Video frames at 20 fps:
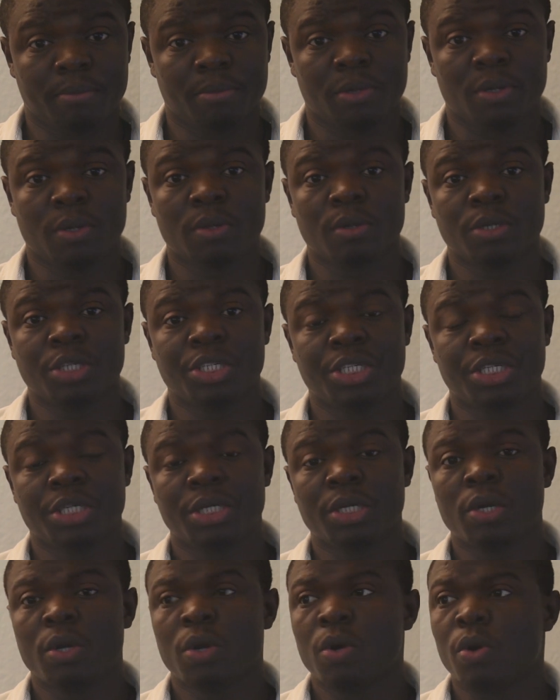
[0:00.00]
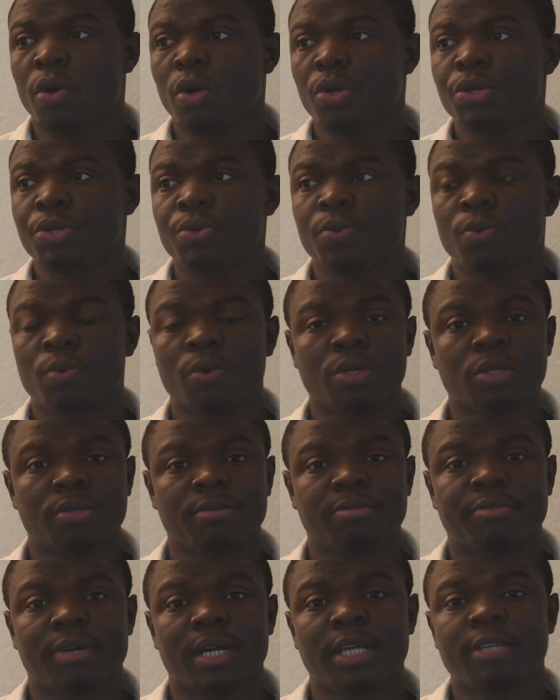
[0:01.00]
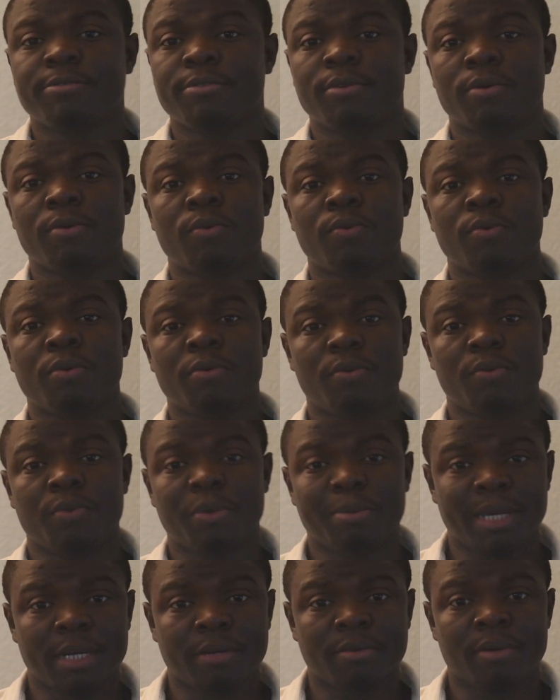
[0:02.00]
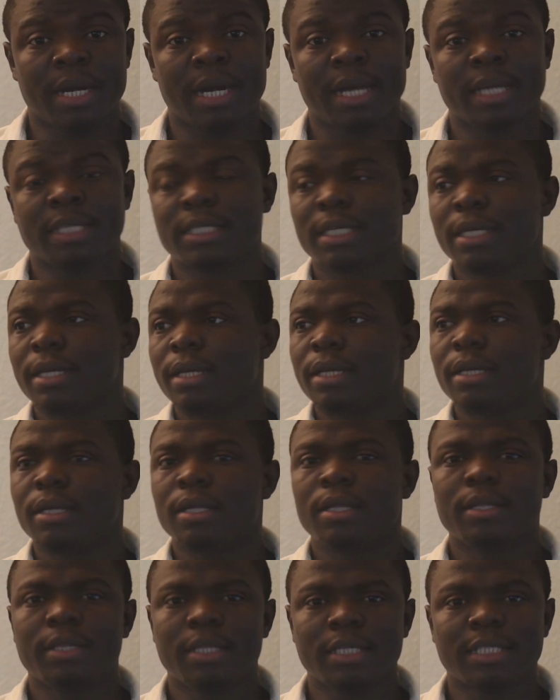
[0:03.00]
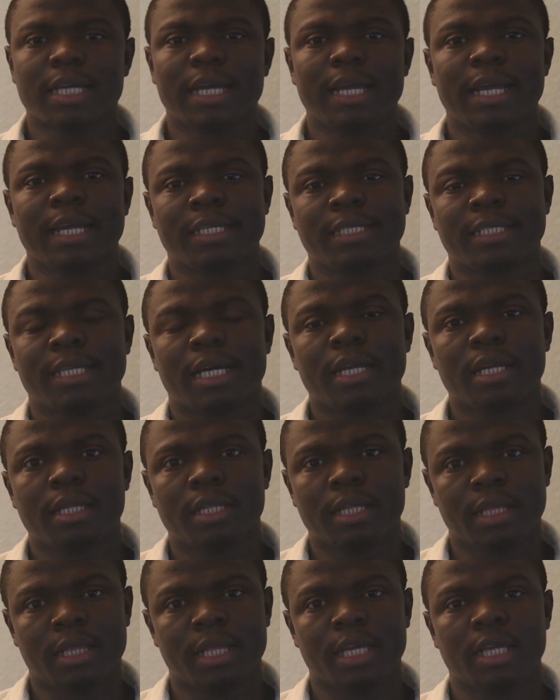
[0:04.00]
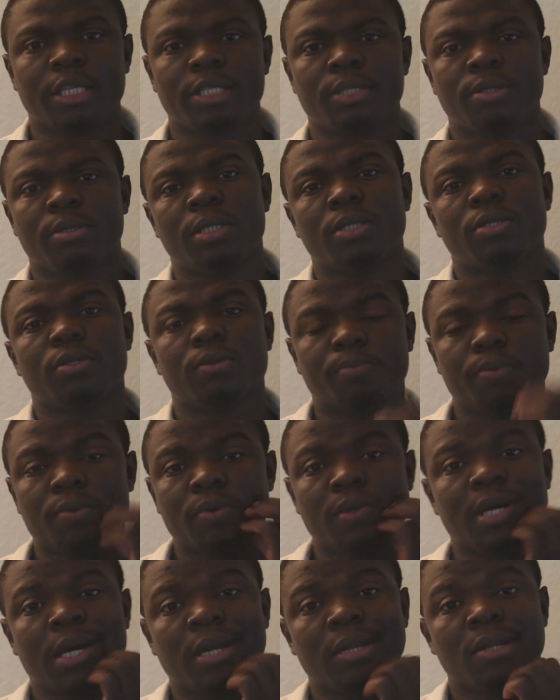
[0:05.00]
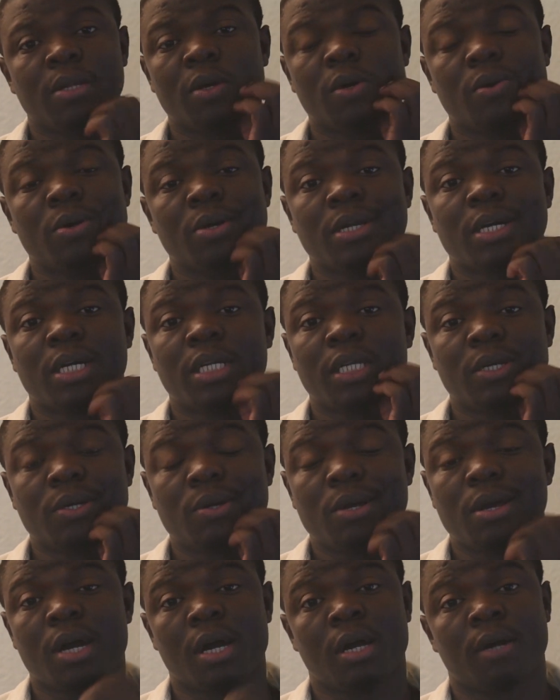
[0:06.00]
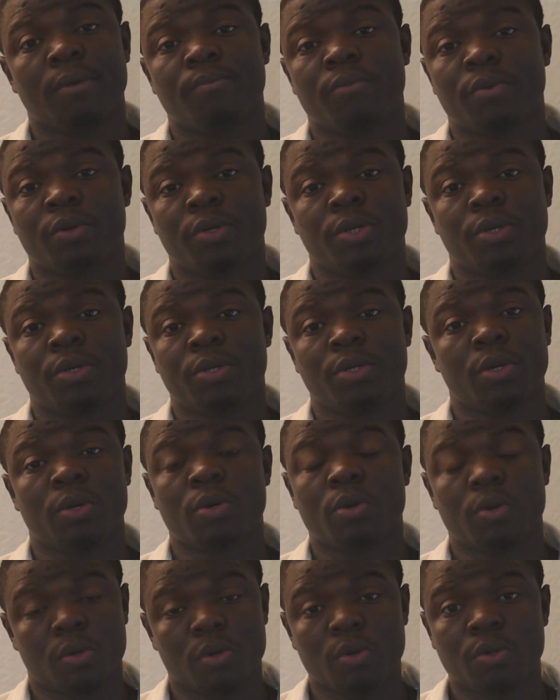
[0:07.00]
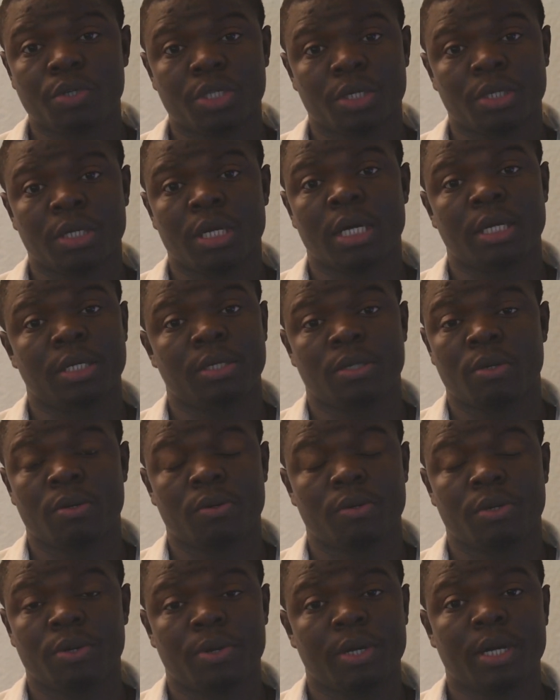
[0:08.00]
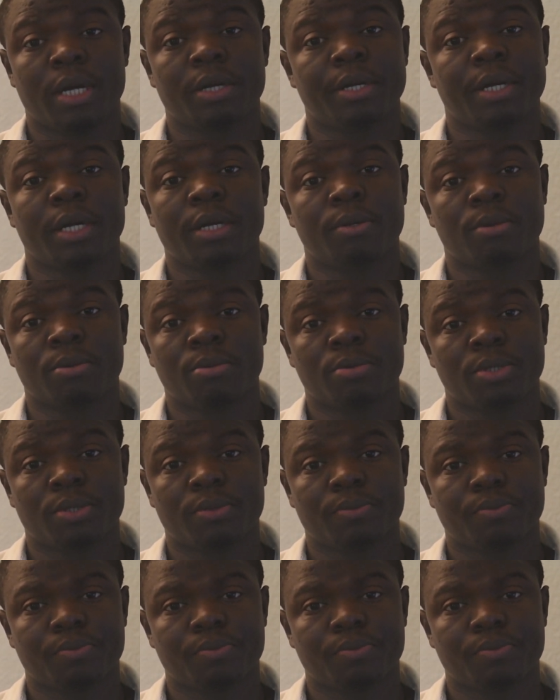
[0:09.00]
immunology, or you want to fight for women's rights. These are exactly the things you need to put down under your conclusion and your career goals.